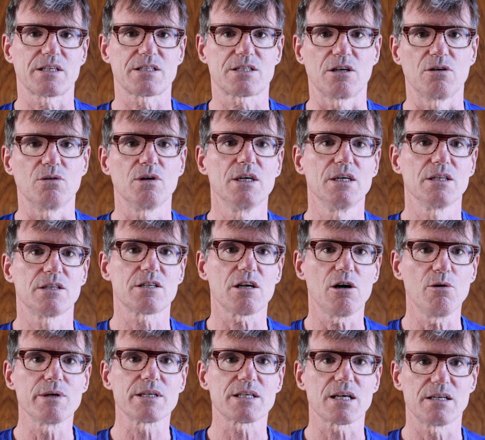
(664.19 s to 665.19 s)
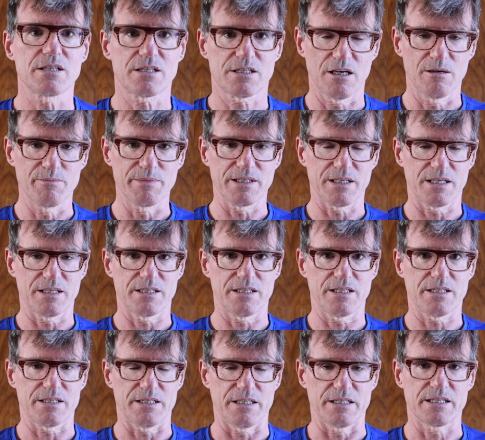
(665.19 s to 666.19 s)
So there's always some
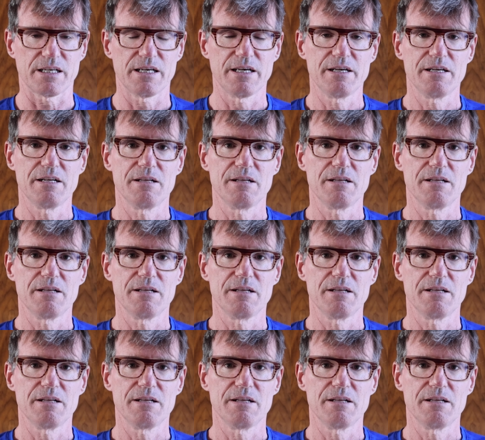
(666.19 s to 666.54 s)
inconsistencies.